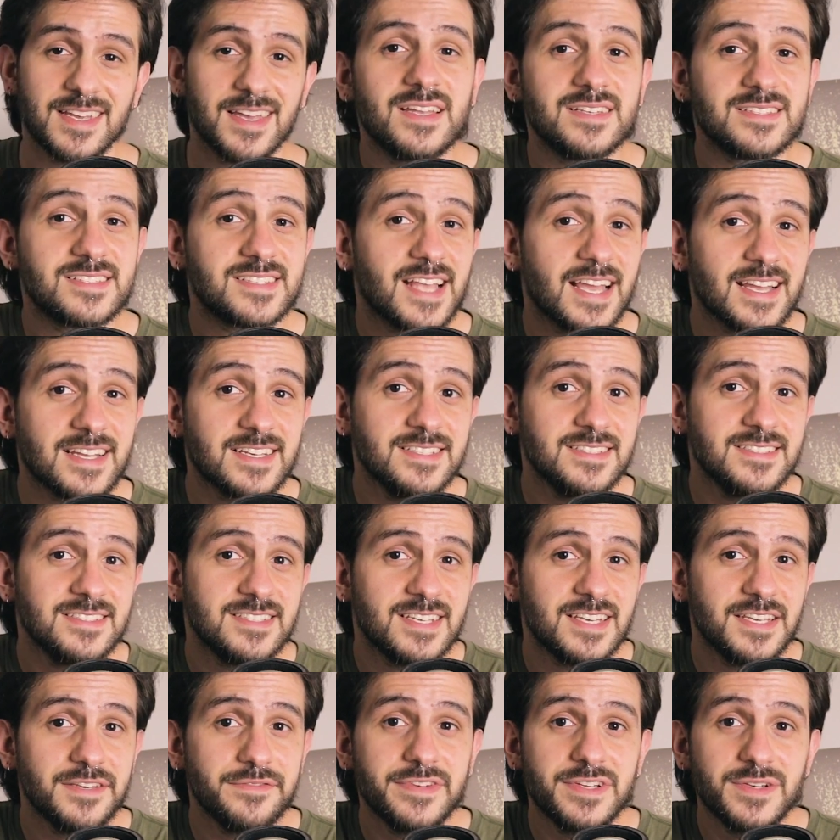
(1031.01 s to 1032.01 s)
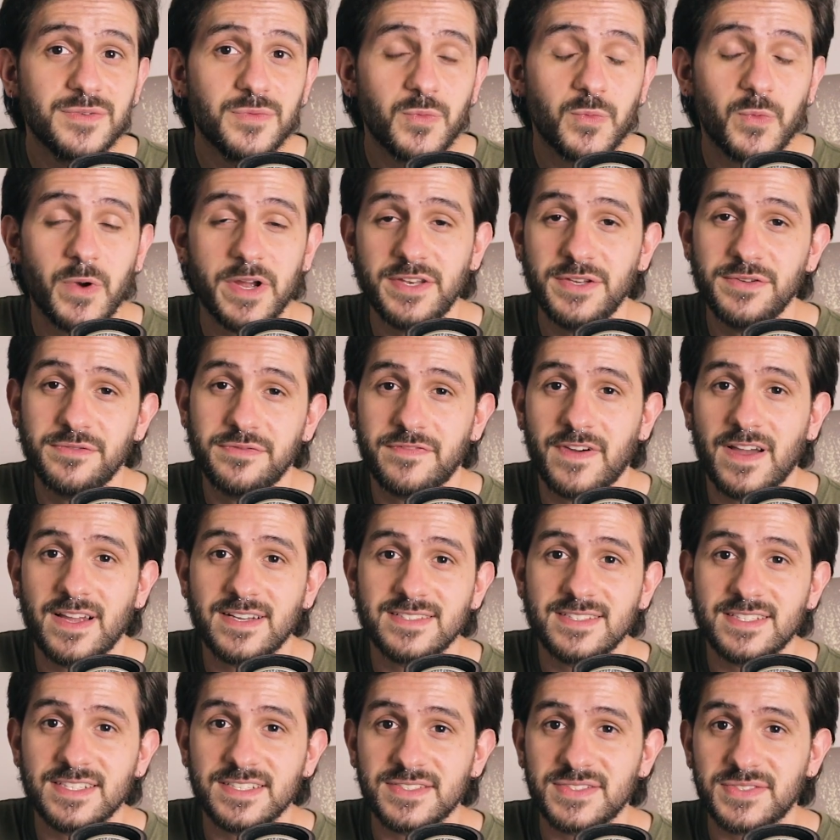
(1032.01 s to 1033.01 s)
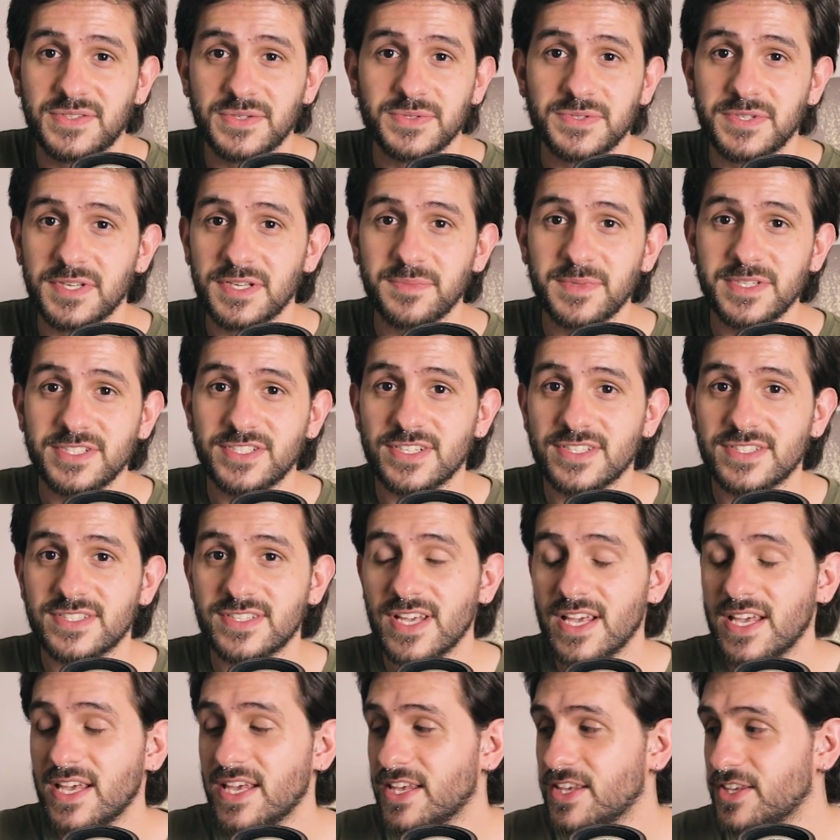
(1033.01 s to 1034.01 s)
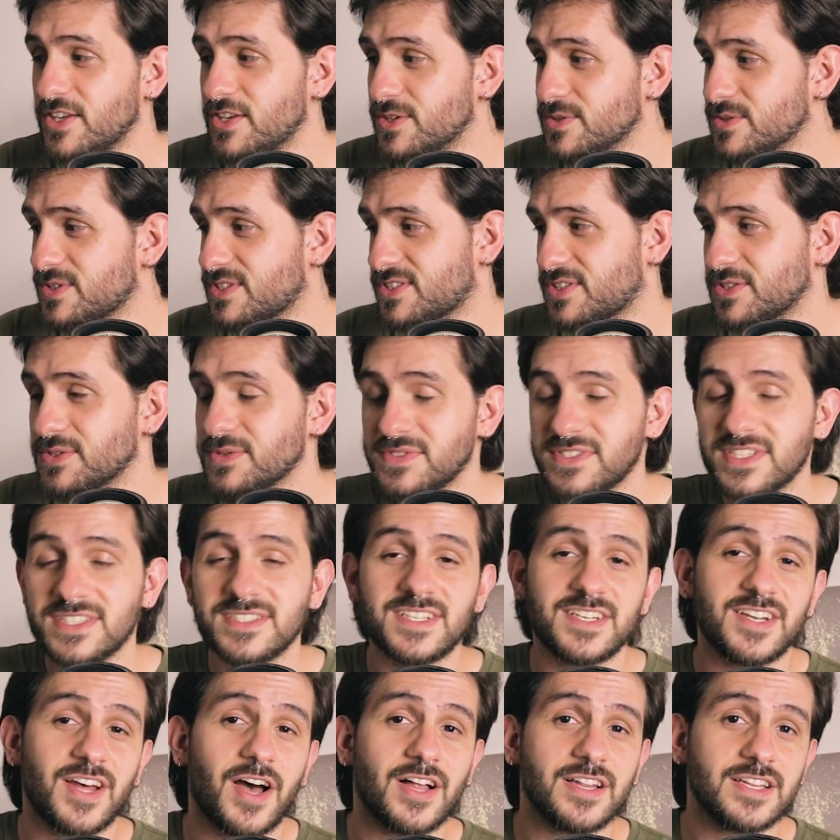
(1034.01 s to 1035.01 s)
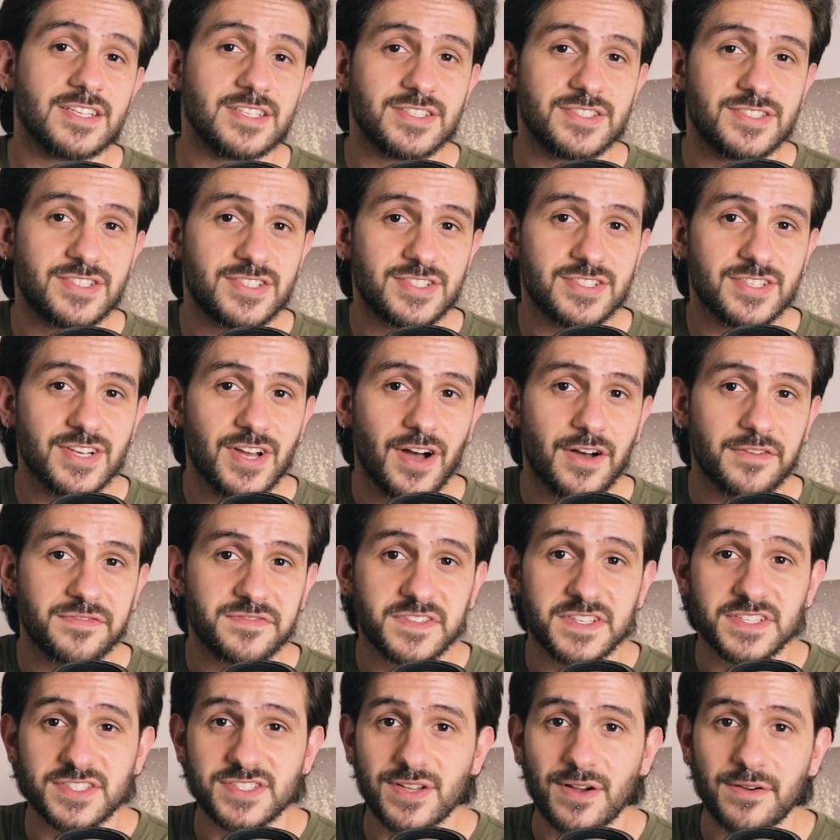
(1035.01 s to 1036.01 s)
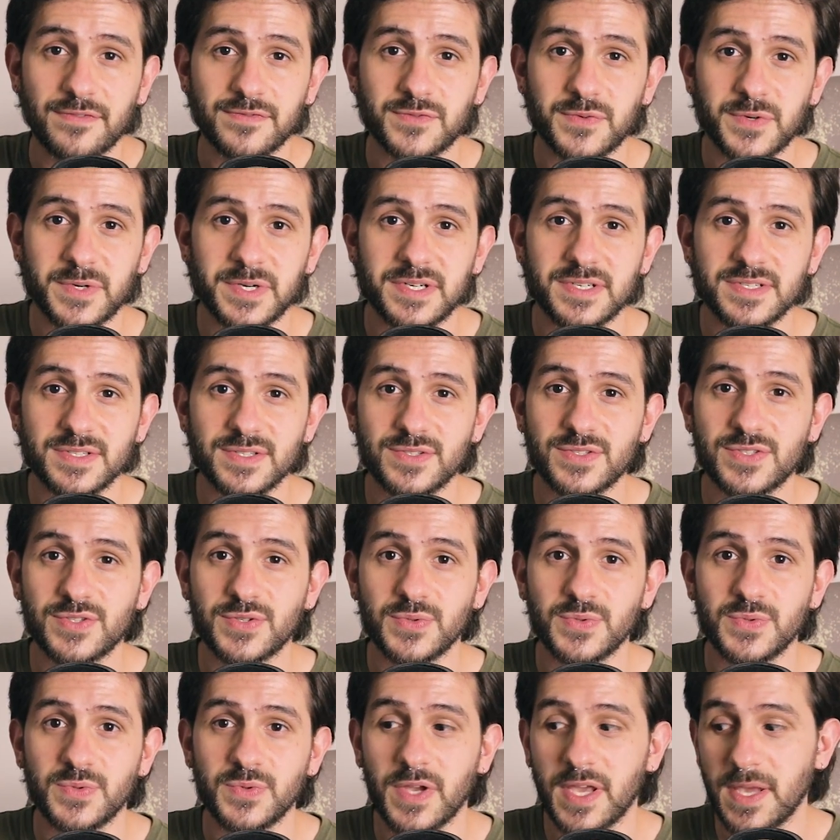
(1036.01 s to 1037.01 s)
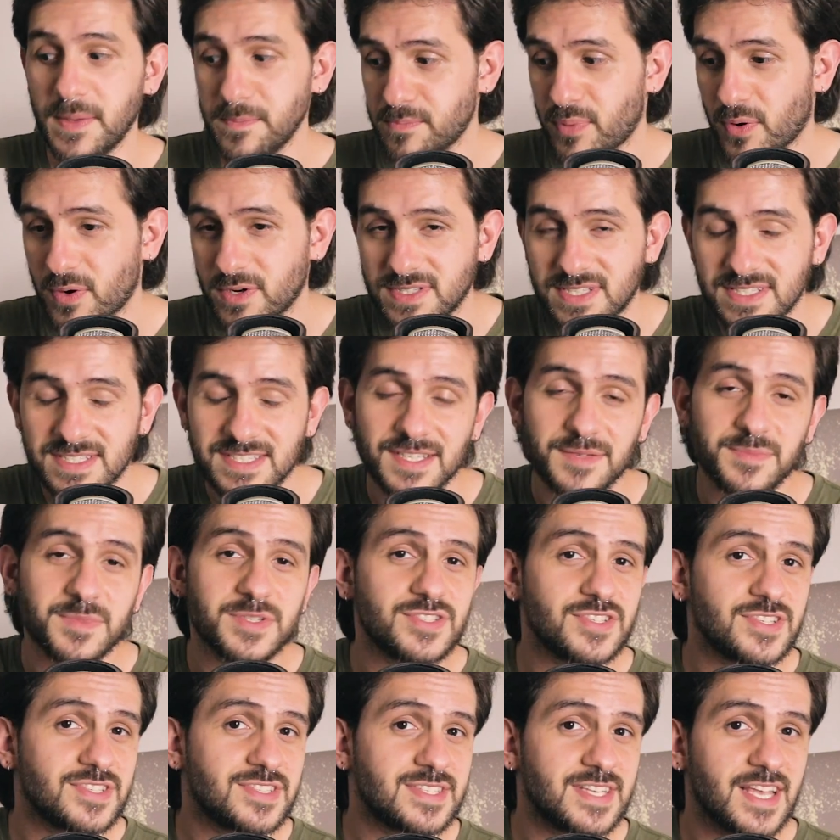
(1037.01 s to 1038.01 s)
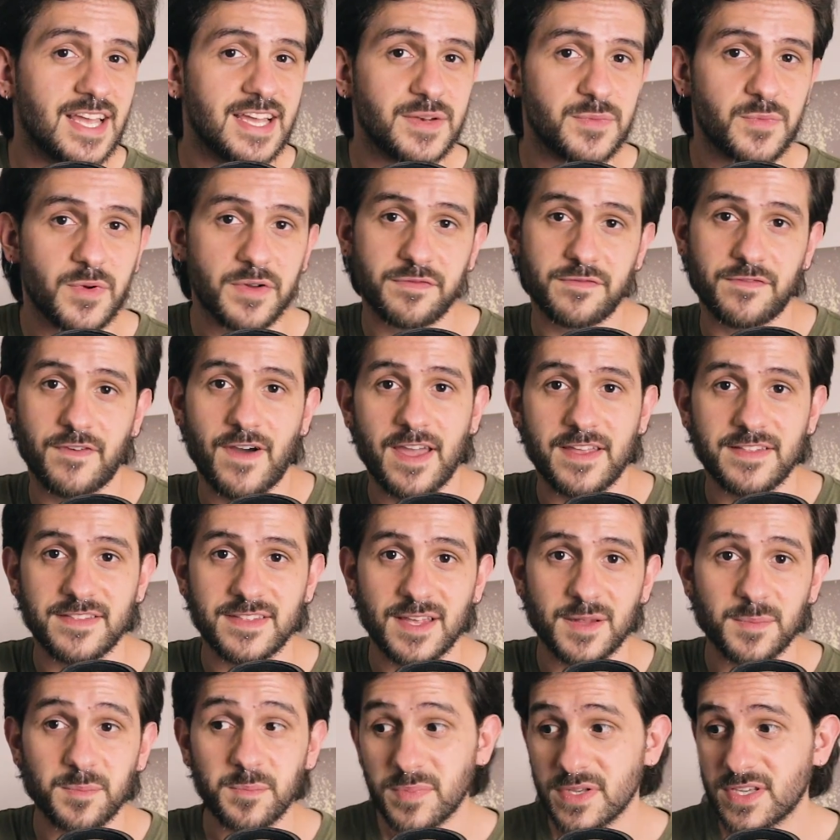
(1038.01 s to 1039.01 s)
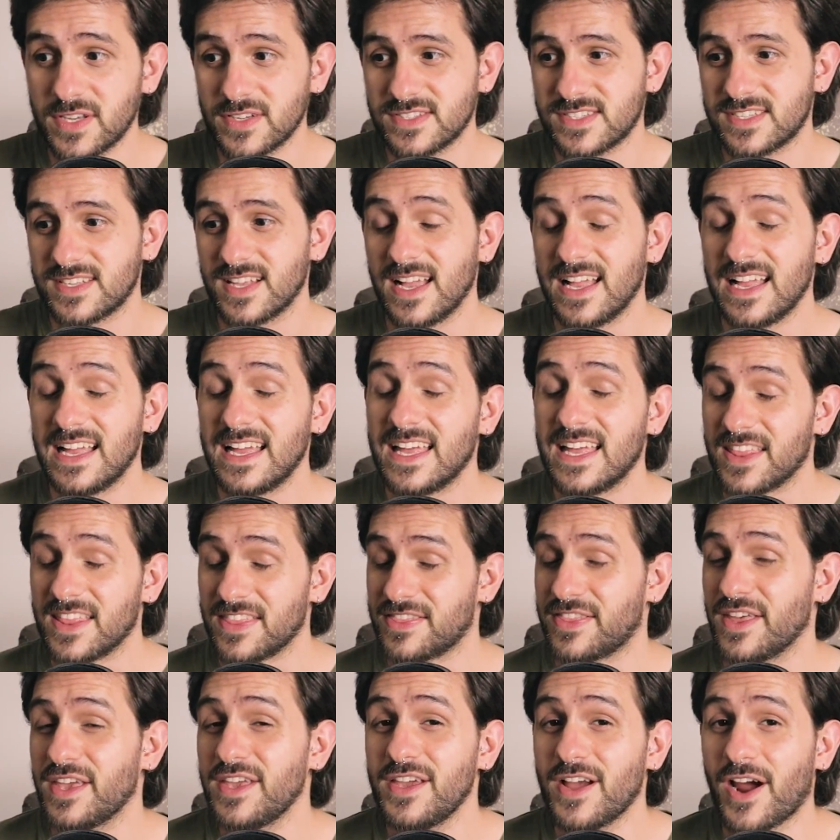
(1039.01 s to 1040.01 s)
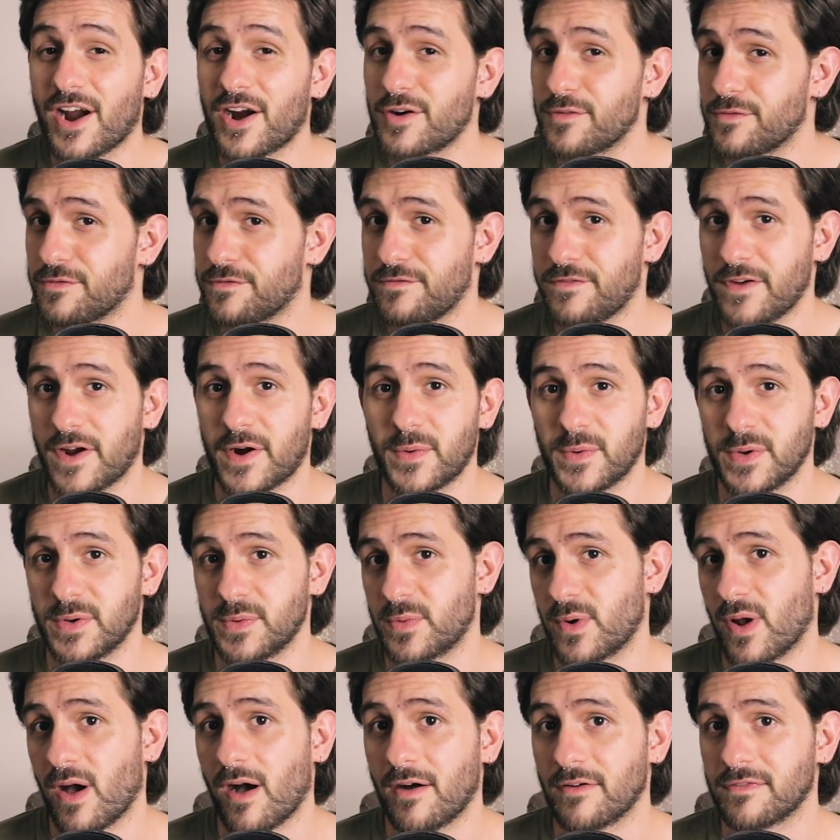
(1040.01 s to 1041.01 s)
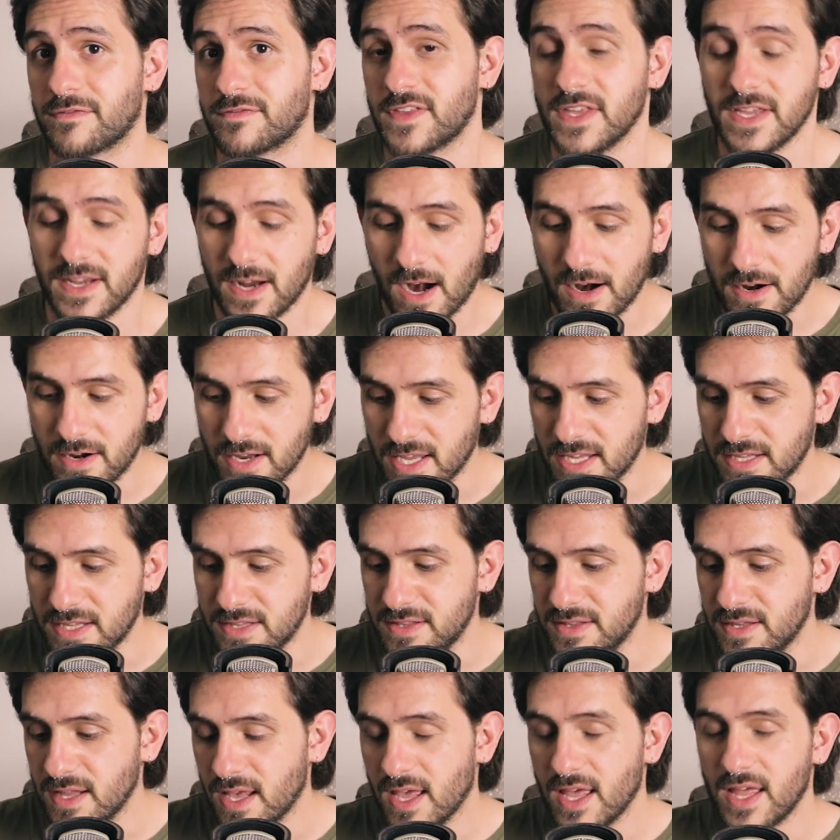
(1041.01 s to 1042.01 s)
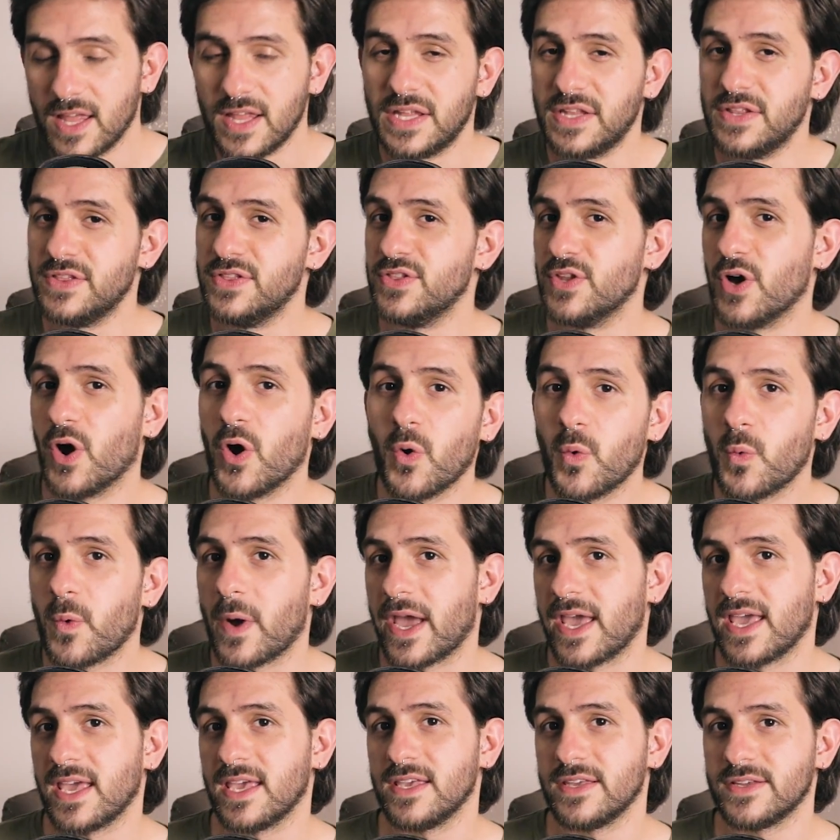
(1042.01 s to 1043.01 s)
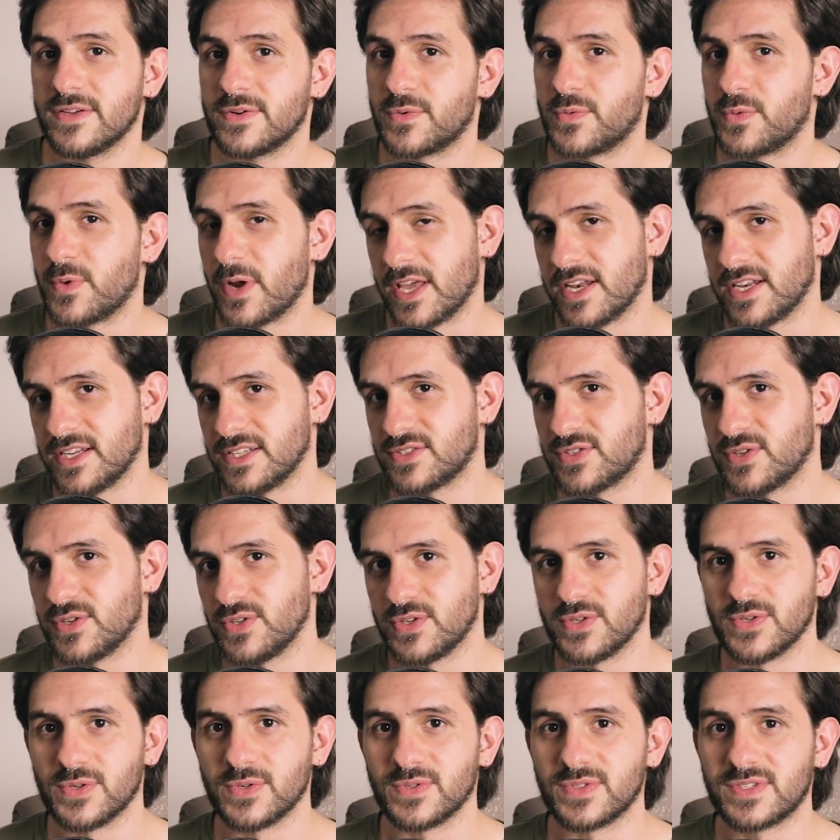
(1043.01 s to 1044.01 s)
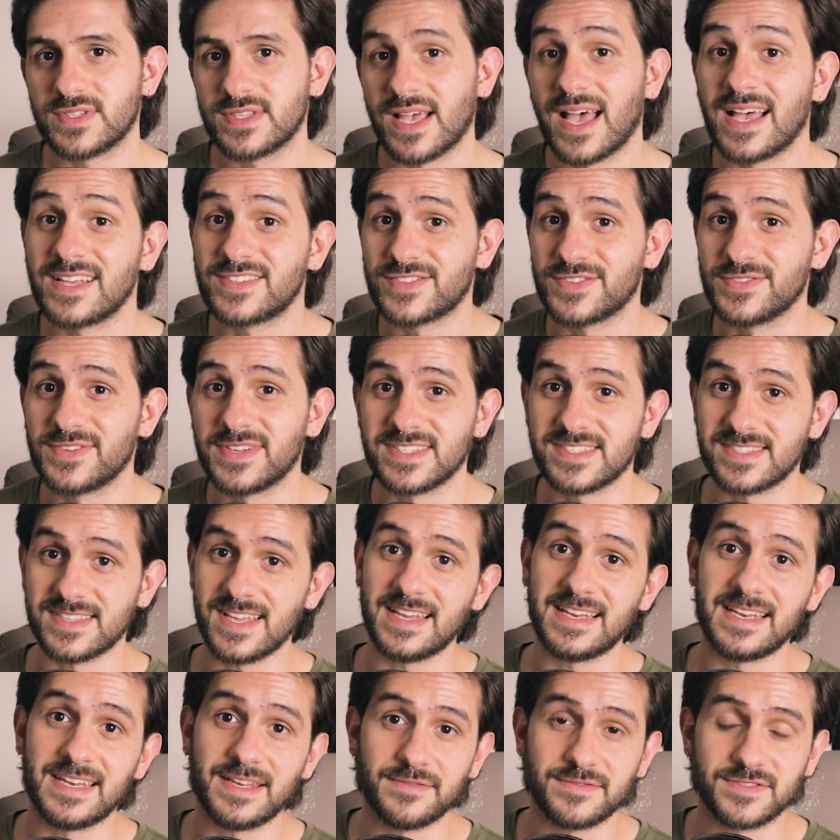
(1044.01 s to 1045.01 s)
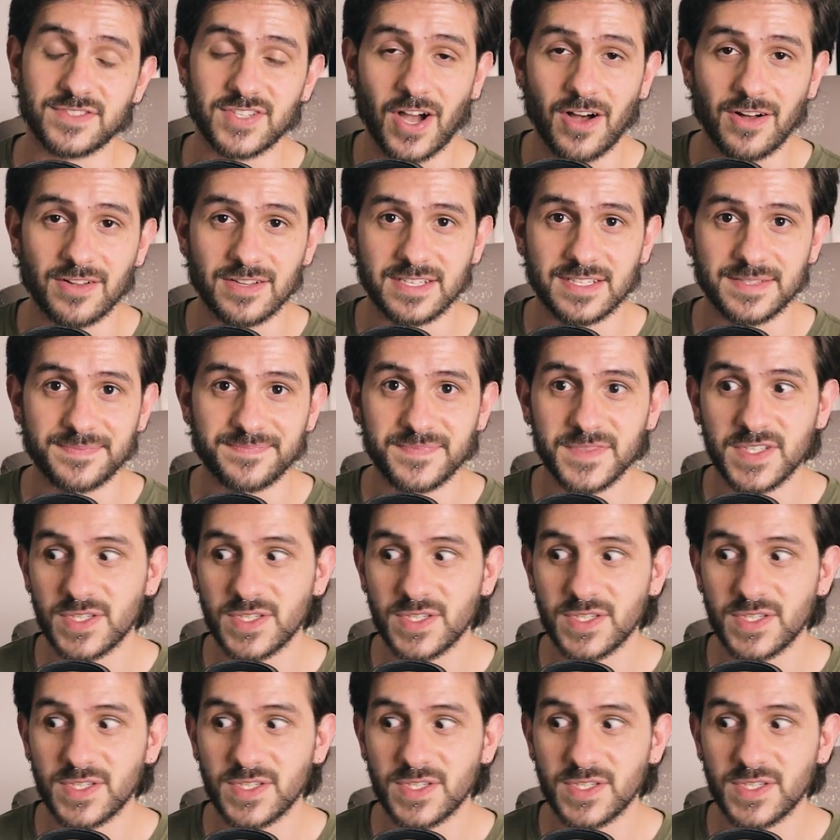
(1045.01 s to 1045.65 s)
And second, even when you find these good images, you still need the knowledge of the software to import these images and refine them because they are very rough. They are in no way ready to use as soon as they leave DALL-E.